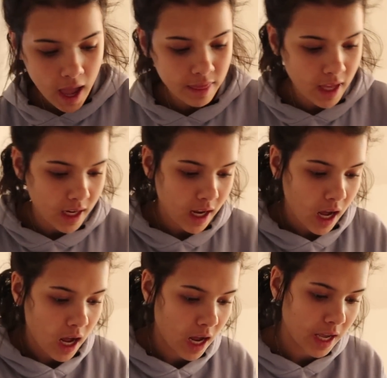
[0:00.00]
and then
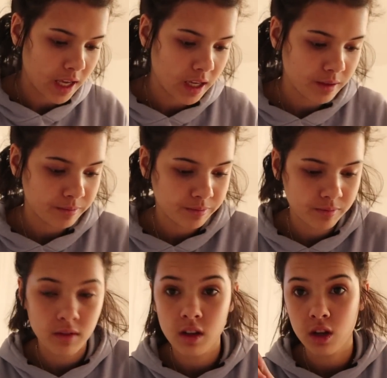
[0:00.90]
I
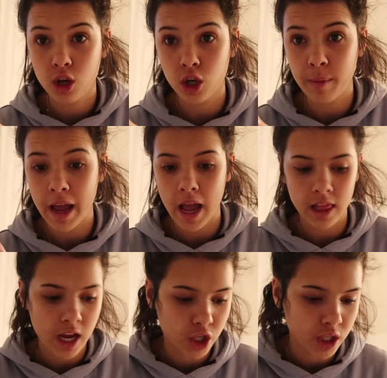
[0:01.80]
curl my
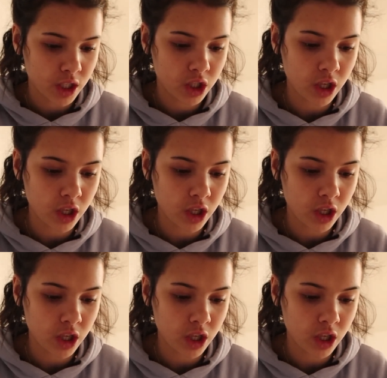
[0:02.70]
eyelashes,